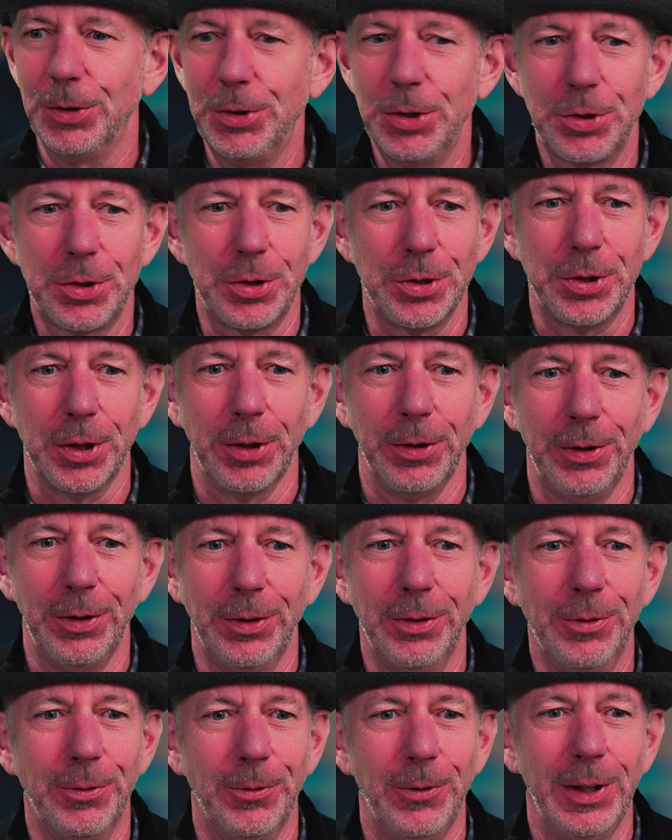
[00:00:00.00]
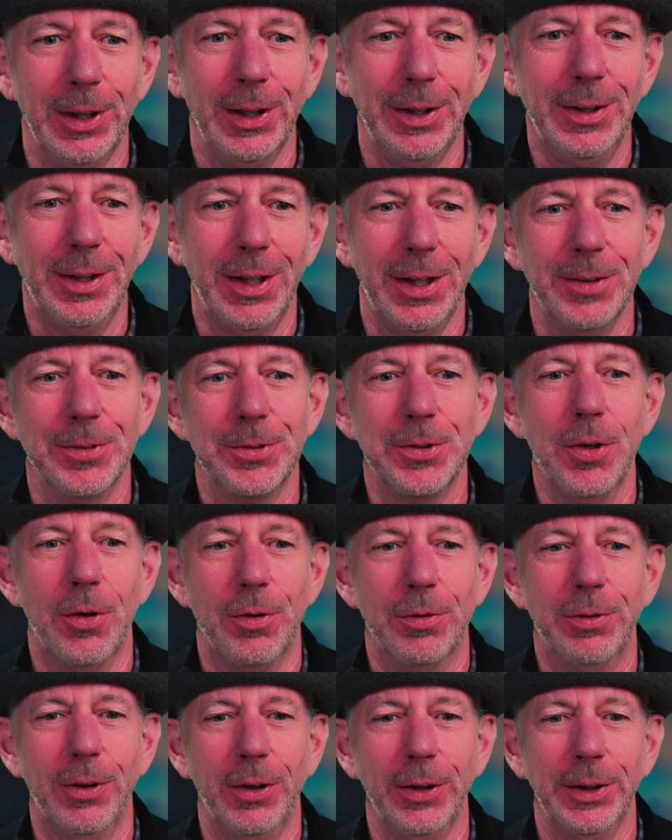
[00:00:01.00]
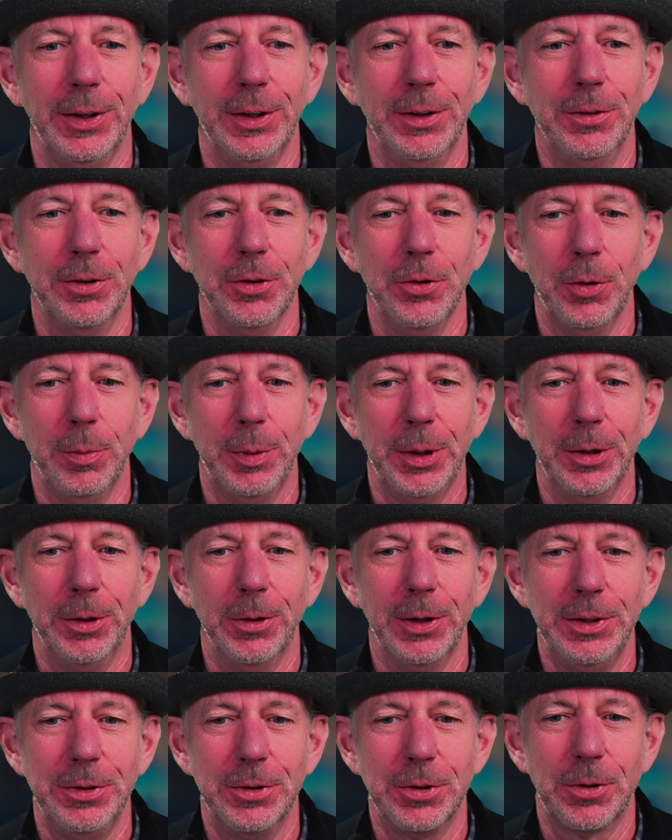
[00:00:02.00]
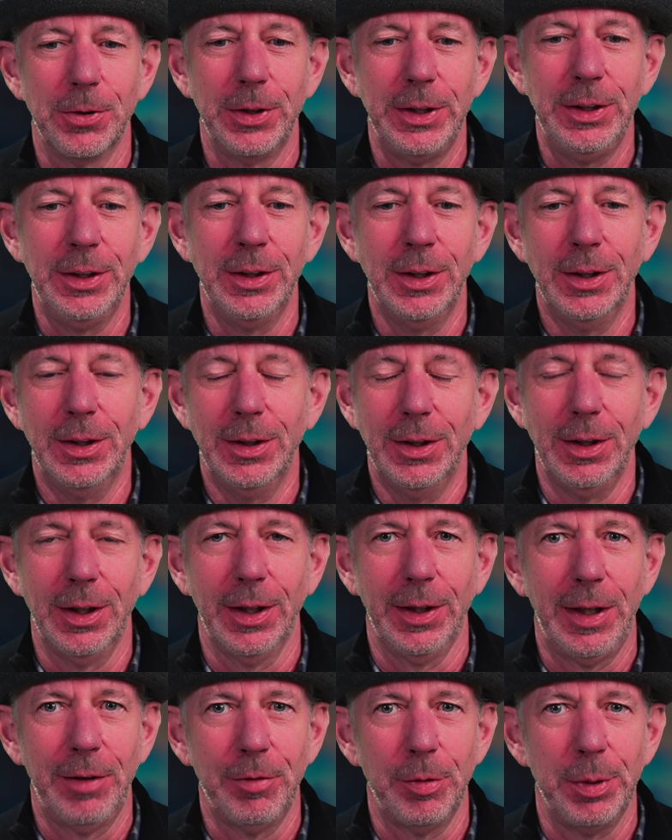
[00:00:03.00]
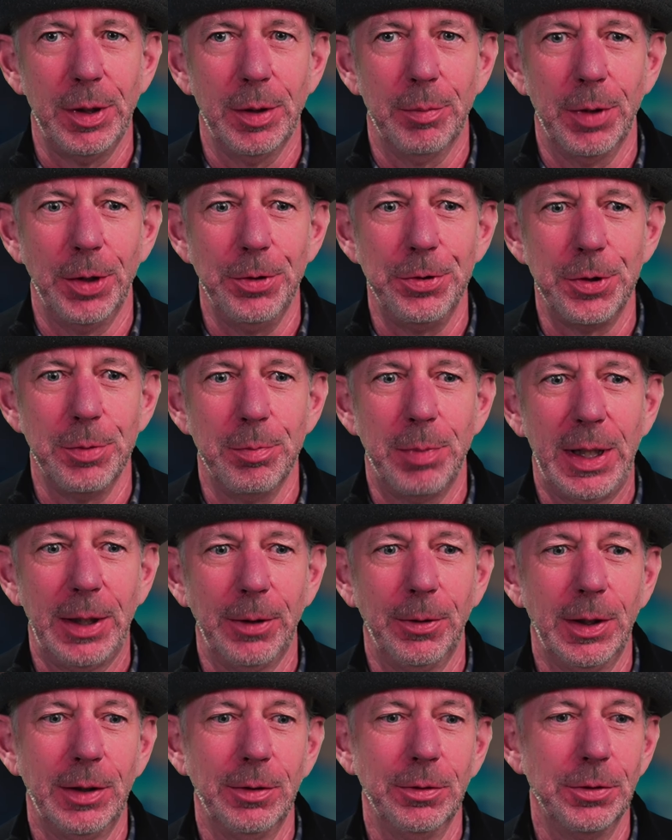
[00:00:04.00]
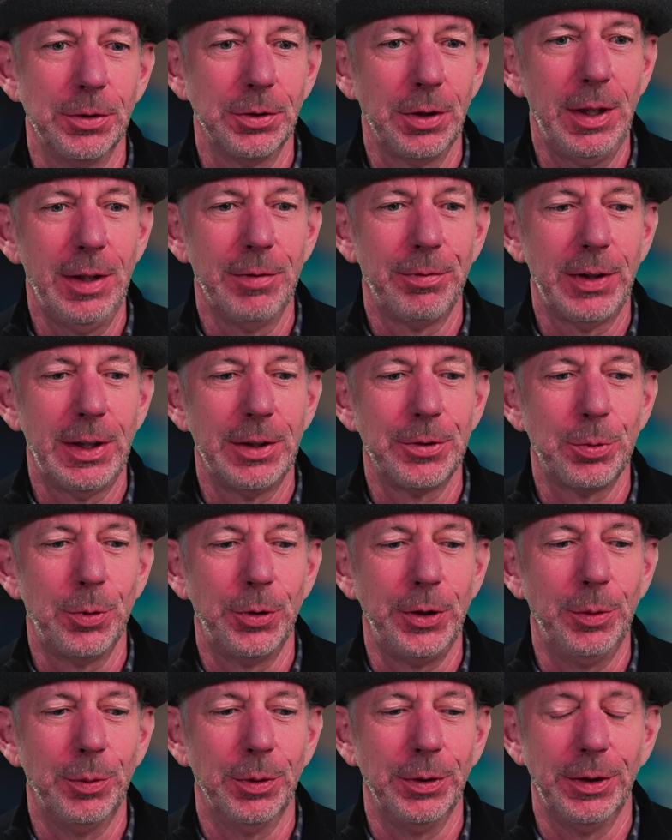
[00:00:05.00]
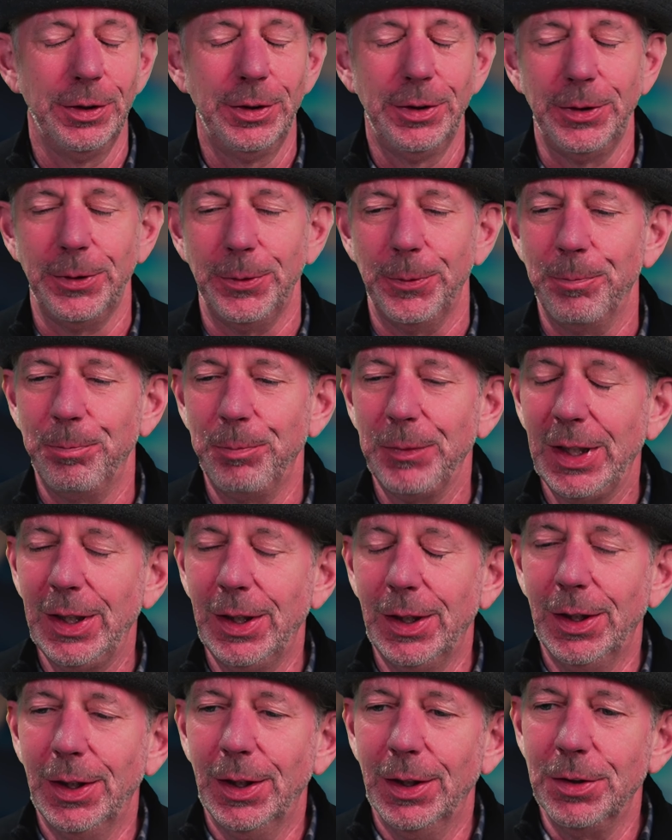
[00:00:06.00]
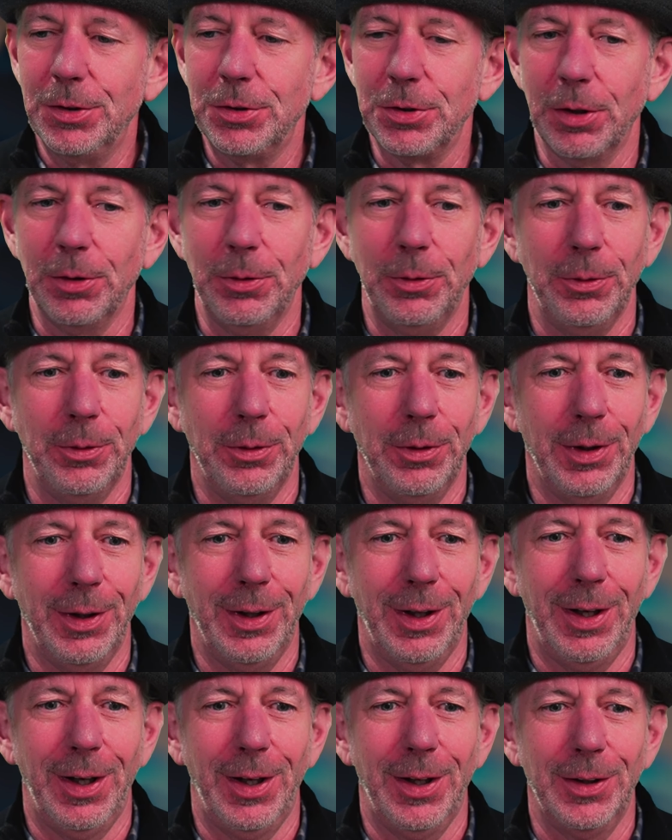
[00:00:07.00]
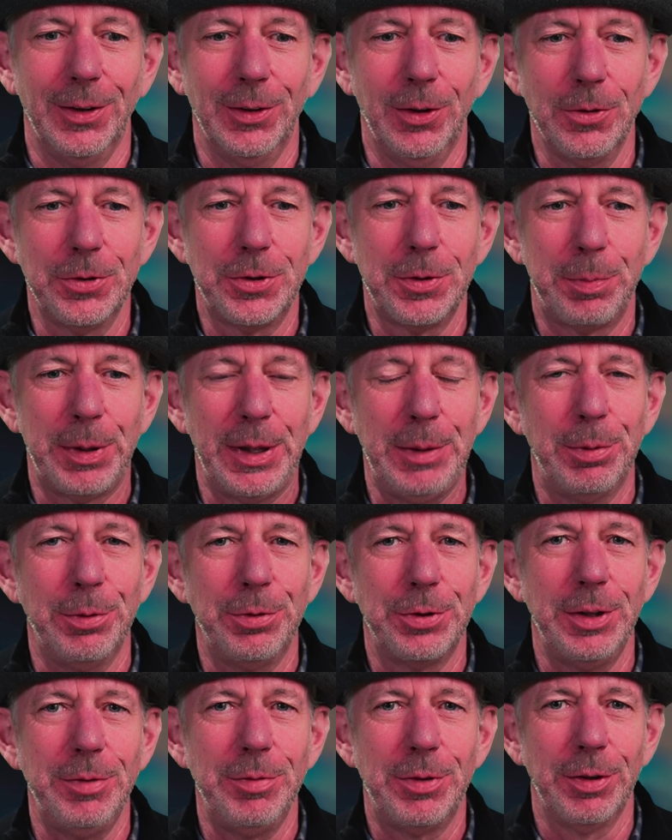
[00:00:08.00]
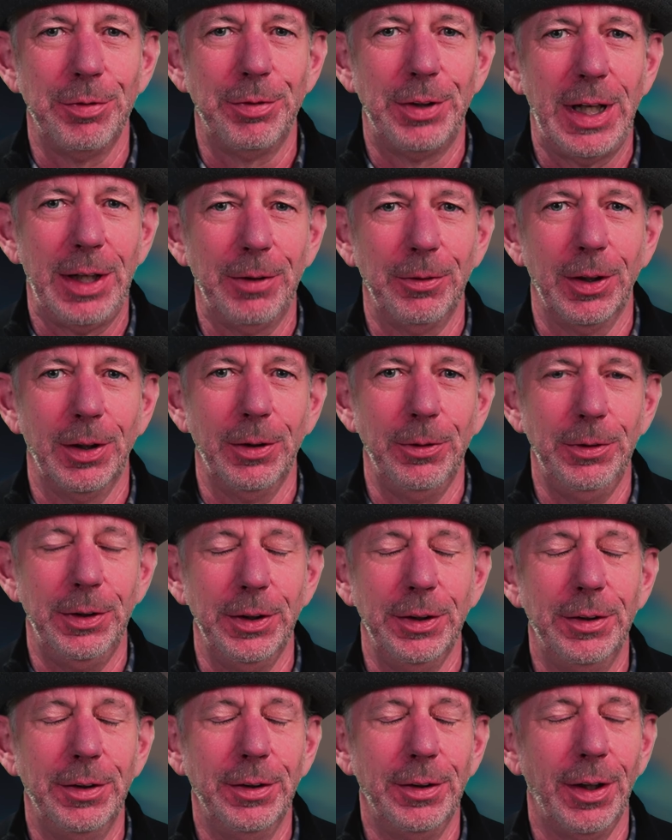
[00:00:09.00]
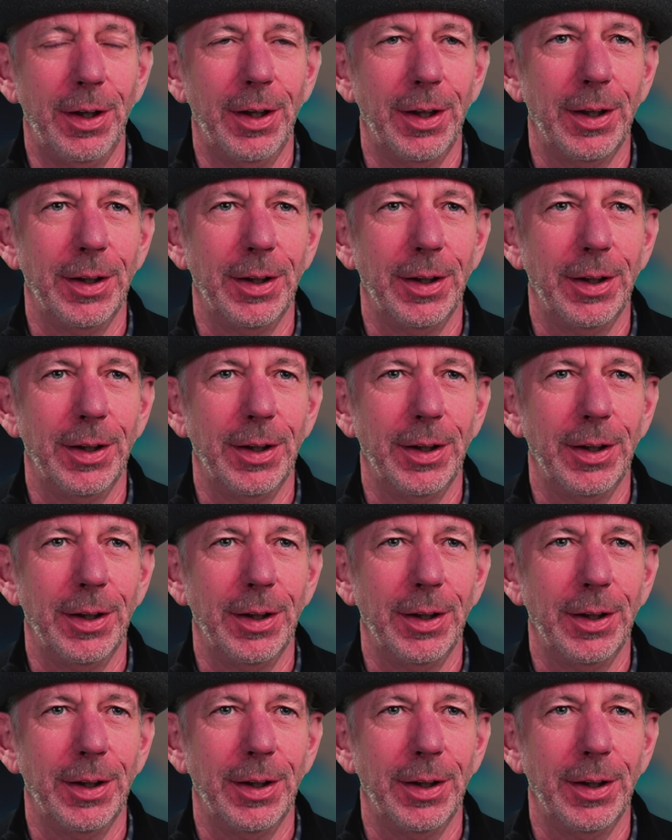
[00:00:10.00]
Just to show you, really, it's not frightening to do a bit of green screen and have a bit of motion backgrounds, if that's what you want to do. So, lots of people seem to have downloaded